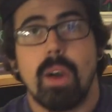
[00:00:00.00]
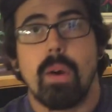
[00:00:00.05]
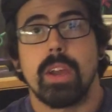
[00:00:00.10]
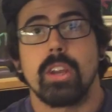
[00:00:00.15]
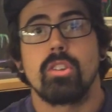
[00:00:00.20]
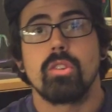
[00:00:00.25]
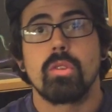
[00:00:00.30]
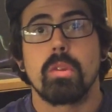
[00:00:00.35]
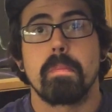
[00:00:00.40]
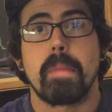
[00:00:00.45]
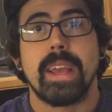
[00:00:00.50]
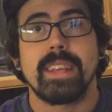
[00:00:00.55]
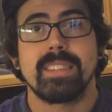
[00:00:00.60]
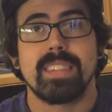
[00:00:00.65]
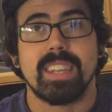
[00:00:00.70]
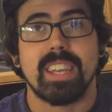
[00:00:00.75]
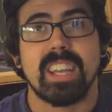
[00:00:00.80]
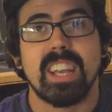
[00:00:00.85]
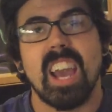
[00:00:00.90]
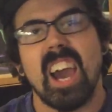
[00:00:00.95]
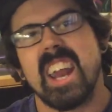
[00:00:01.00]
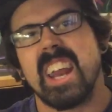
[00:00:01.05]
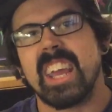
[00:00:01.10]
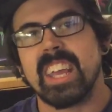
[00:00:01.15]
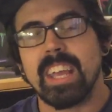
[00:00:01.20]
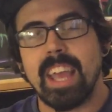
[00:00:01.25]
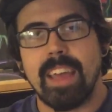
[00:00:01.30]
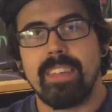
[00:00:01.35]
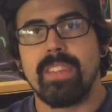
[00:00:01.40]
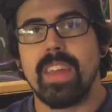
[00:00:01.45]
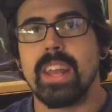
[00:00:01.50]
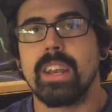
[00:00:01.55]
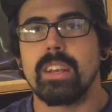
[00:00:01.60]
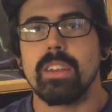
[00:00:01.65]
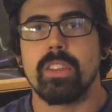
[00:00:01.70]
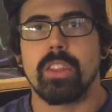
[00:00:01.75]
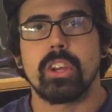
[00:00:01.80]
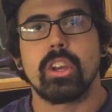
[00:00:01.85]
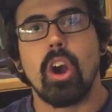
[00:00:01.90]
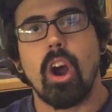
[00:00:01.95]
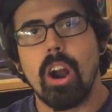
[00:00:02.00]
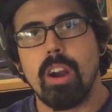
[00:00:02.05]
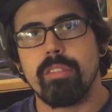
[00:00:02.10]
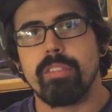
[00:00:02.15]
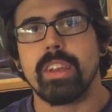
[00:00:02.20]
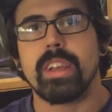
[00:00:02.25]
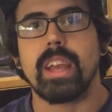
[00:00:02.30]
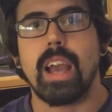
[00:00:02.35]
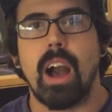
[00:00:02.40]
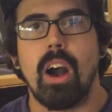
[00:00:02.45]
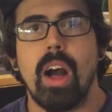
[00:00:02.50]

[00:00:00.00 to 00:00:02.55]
how I do the basic cutting, and then the carving,